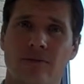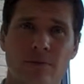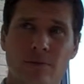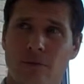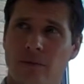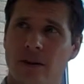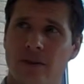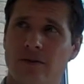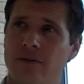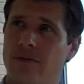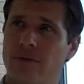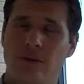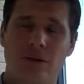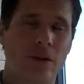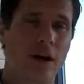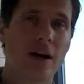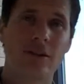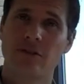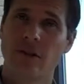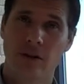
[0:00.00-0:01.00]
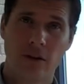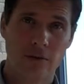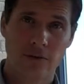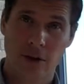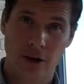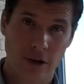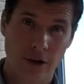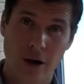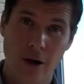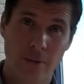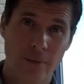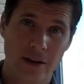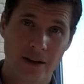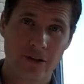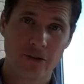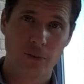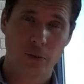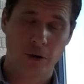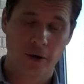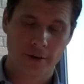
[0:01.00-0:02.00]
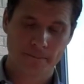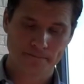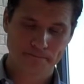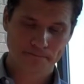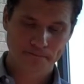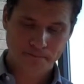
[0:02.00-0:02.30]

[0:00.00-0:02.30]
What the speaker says: we have clients all over the globe at this point,